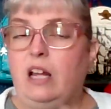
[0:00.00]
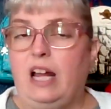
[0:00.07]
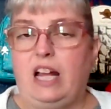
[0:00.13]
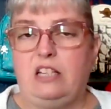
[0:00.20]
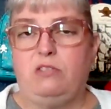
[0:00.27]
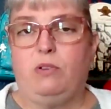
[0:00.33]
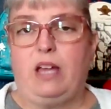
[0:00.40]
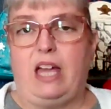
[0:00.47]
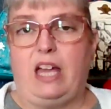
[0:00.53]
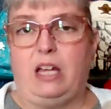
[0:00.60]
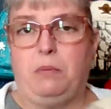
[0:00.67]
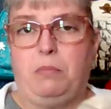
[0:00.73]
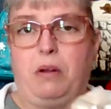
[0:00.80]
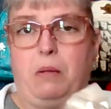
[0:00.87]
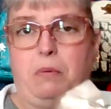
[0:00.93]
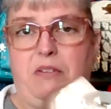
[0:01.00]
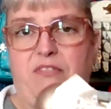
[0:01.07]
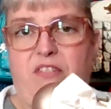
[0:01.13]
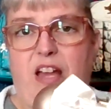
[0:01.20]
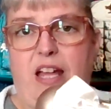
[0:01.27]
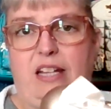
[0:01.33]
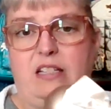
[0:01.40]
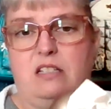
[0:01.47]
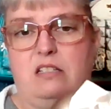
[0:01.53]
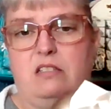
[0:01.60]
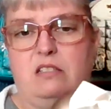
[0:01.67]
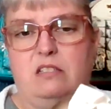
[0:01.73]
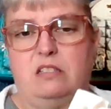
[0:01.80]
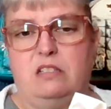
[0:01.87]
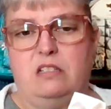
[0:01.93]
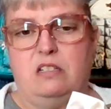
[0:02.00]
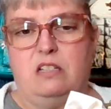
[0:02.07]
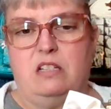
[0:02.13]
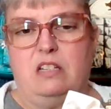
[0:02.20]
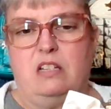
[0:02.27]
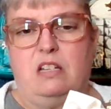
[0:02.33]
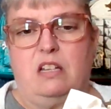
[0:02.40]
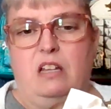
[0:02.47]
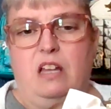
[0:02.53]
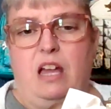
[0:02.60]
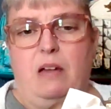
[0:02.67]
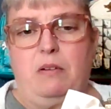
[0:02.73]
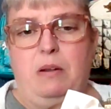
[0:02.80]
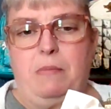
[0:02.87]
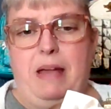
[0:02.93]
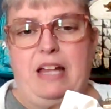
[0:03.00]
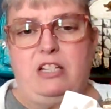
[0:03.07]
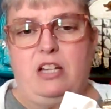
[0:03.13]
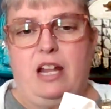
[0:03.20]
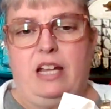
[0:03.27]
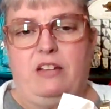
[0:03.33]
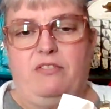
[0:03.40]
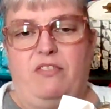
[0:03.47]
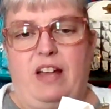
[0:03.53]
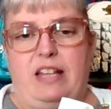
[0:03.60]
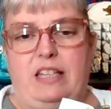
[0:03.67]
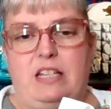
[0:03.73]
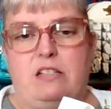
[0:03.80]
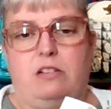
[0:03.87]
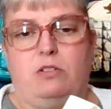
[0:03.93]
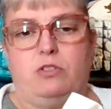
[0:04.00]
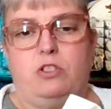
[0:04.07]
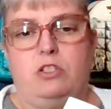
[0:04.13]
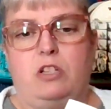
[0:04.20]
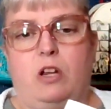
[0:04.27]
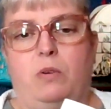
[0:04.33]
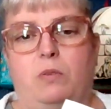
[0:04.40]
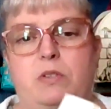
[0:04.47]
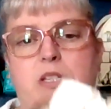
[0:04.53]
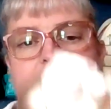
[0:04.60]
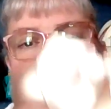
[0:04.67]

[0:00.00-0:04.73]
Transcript: That's okay. I could probably find, I would imagine I could find these little stones.